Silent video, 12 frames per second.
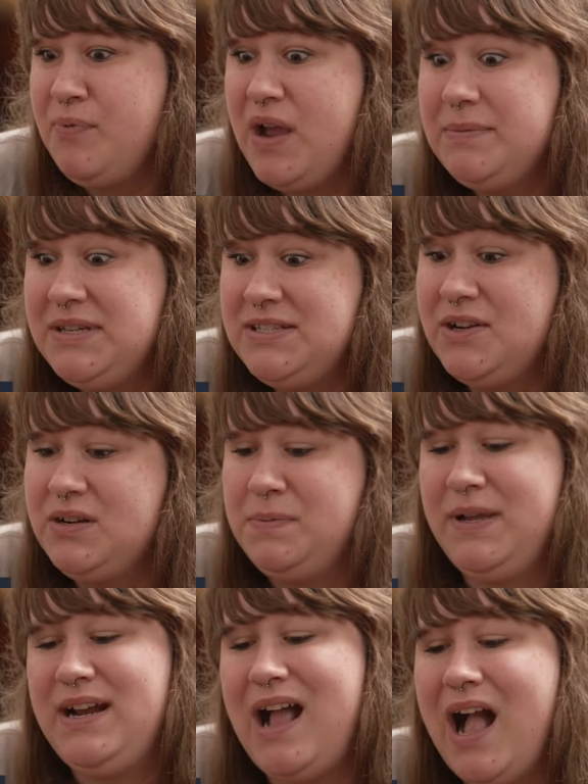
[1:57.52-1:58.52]
probably started
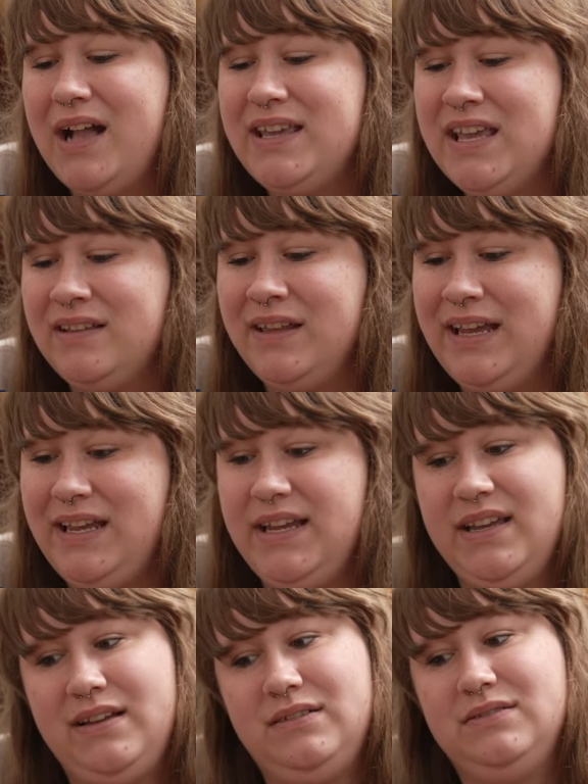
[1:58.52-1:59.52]
playing hockey at like
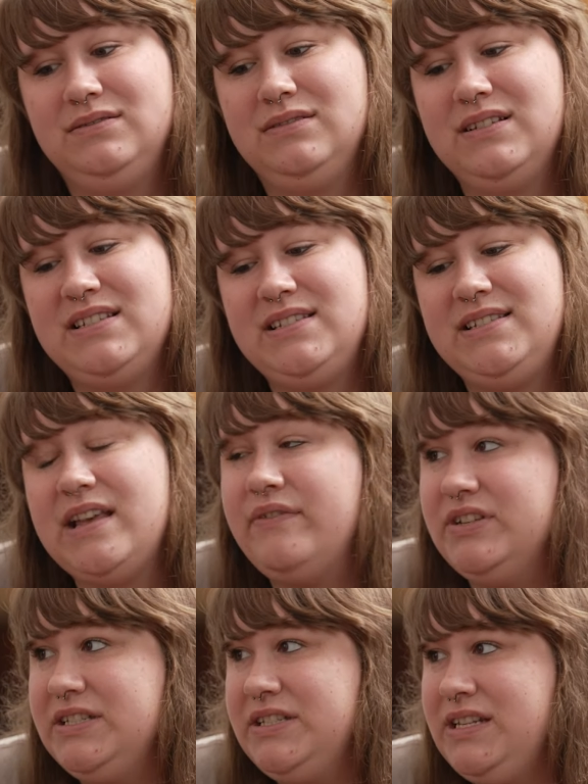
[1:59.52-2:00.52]

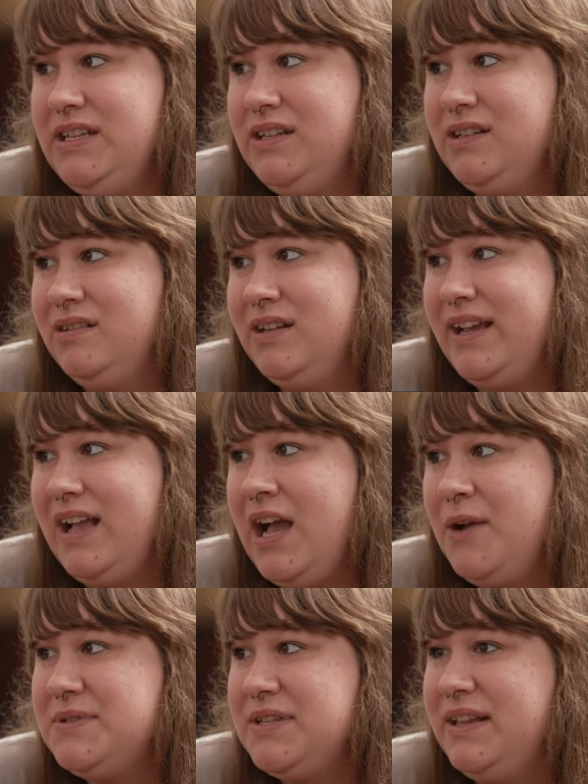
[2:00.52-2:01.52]
17. Like, I was a